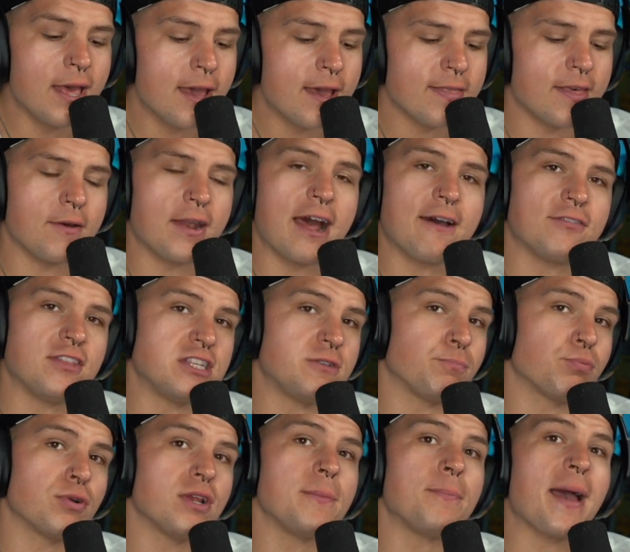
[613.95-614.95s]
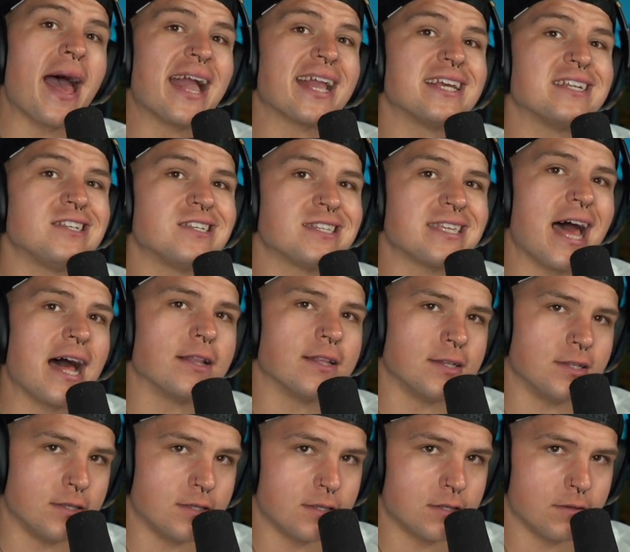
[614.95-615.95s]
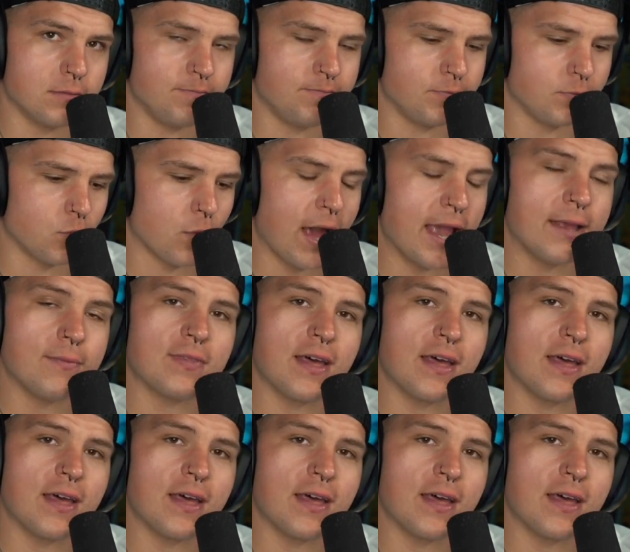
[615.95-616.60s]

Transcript: they would have these prepackaged salads, right?